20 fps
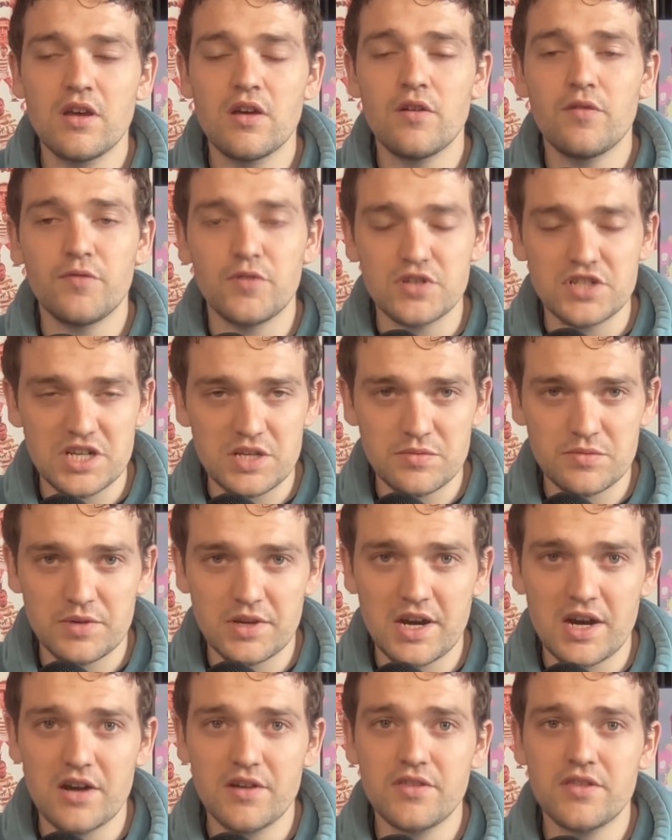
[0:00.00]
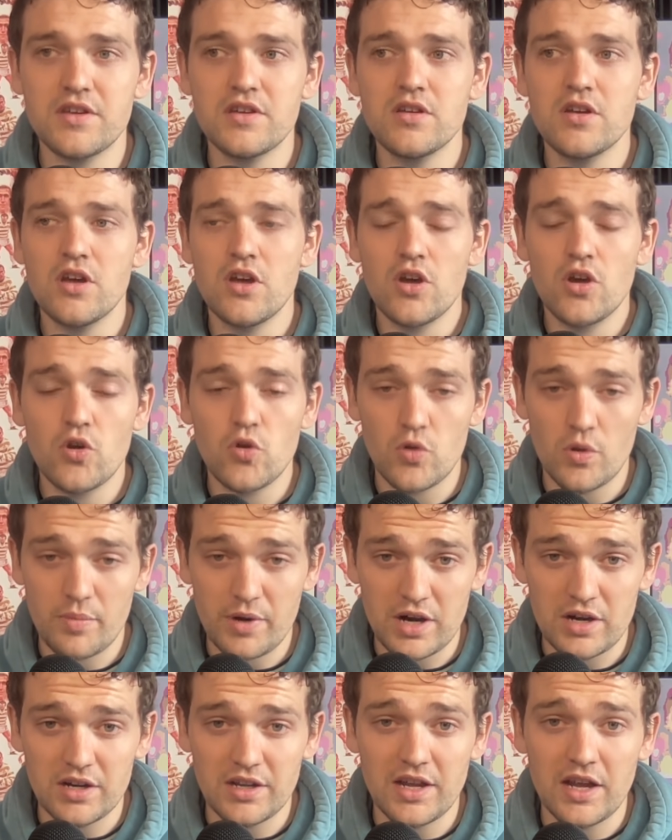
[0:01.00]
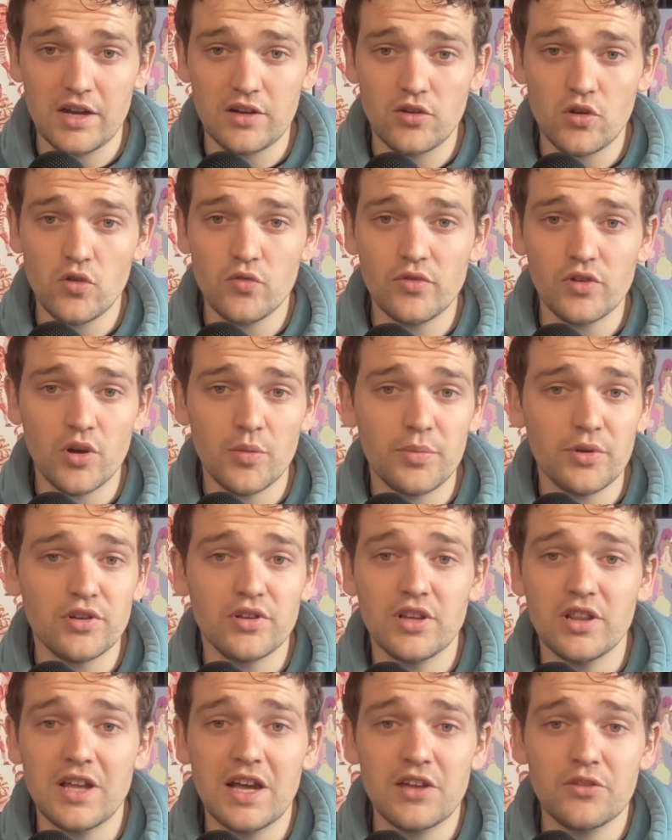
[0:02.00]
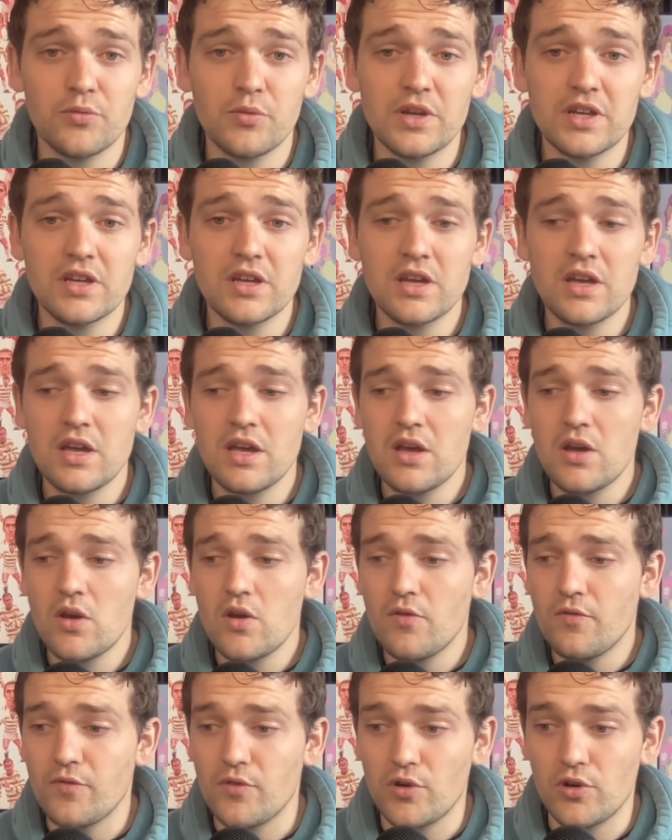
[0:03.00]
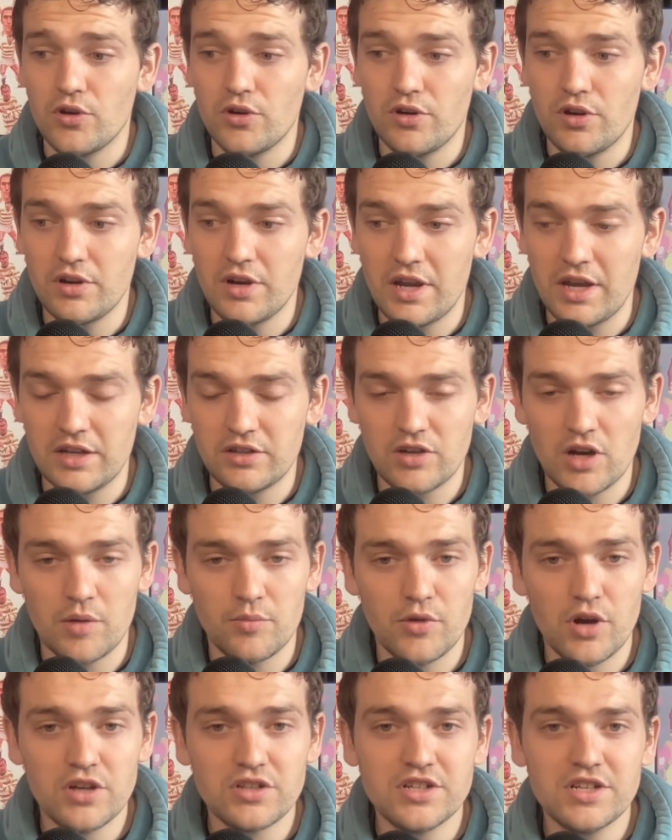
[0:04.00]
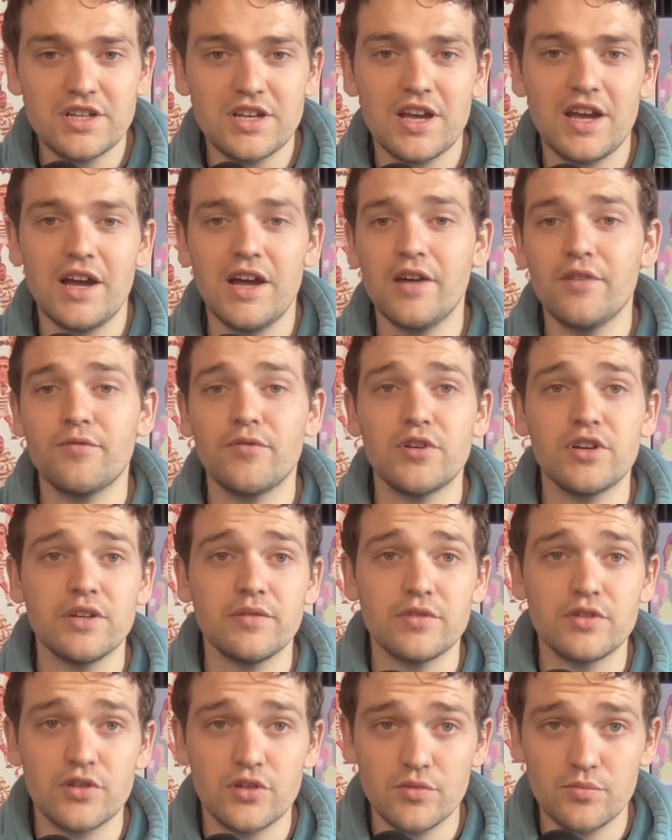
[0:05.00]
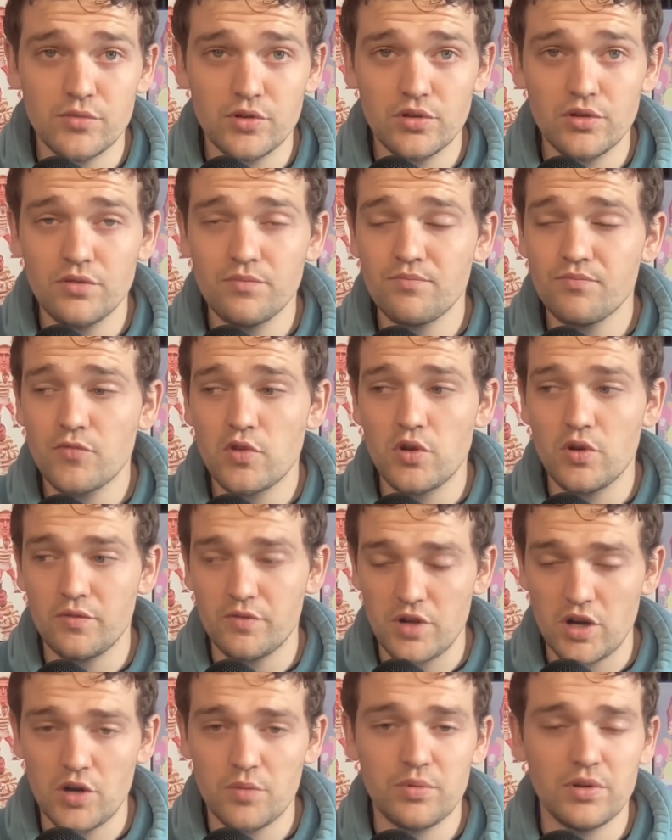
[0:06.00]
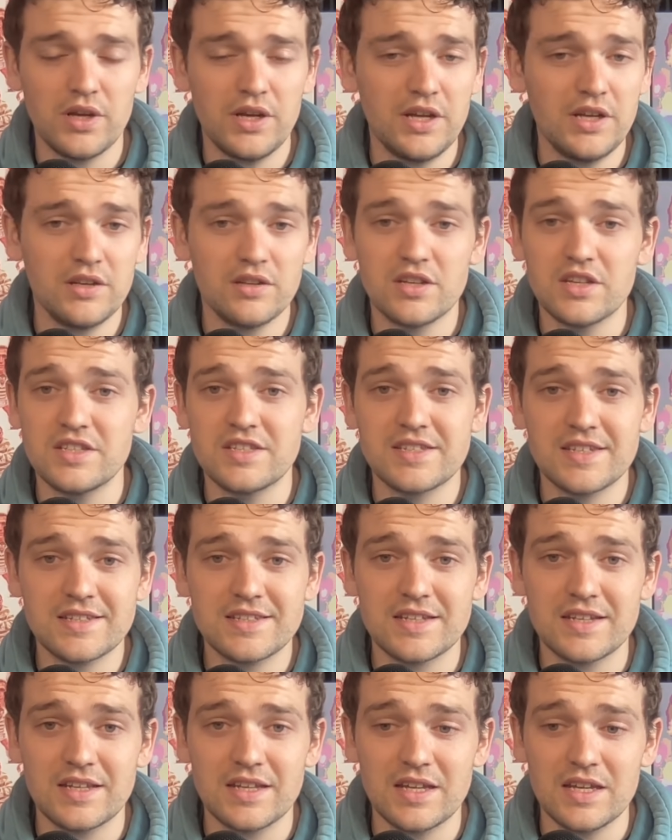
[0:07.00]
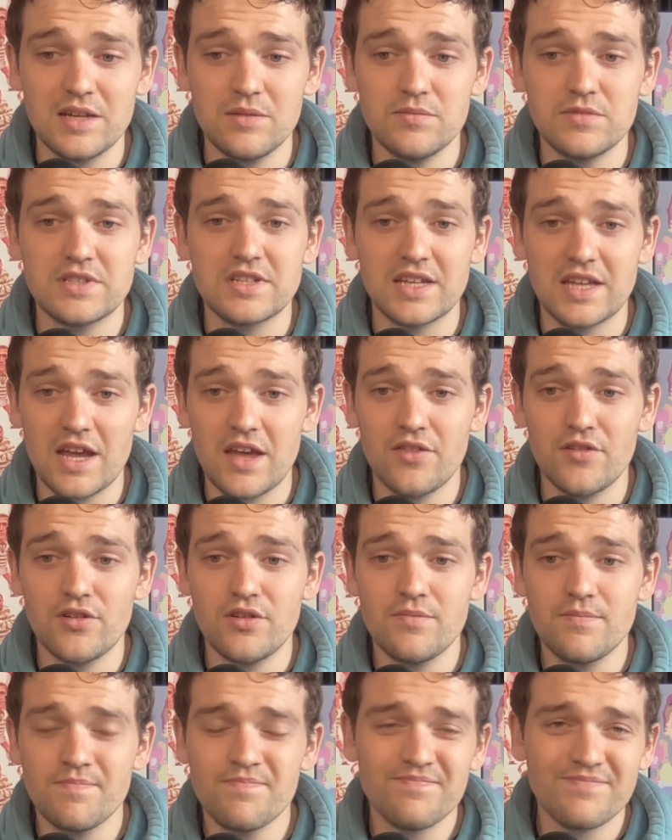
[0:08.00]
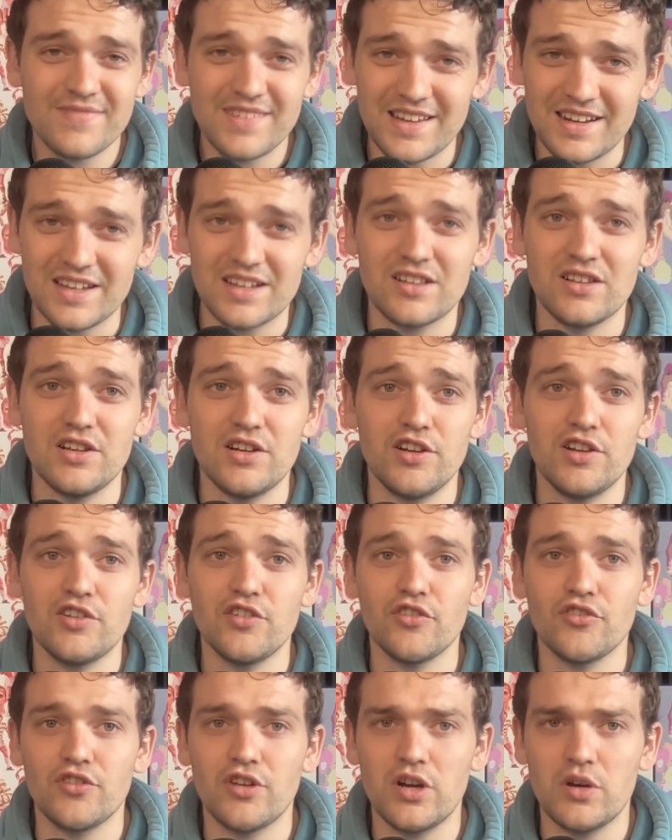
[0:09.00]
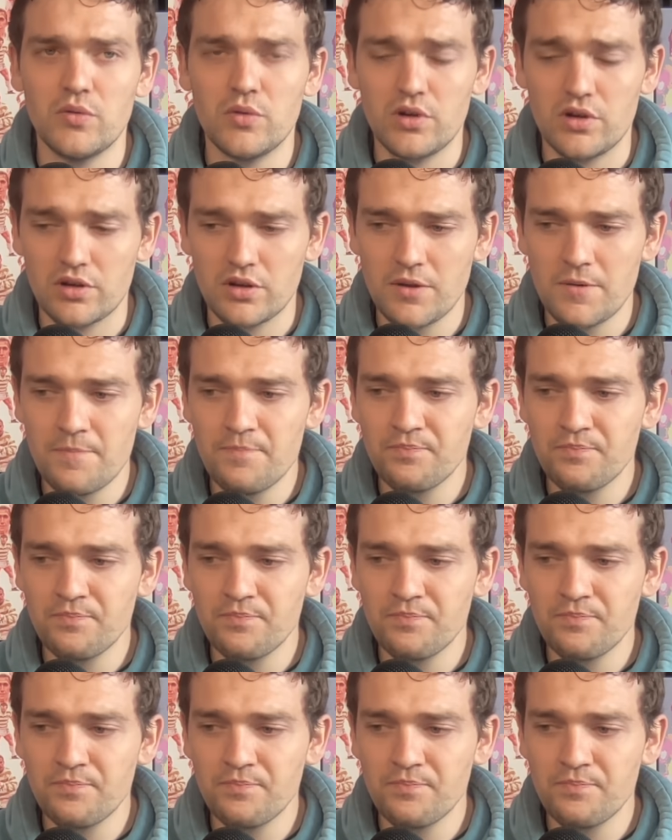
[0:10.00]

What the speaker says: For James McCarthy, who apparently had COVID up until last week, for Tom Rogic, and for David Turnbull, who have now played consistent games together, and it clearly does not work.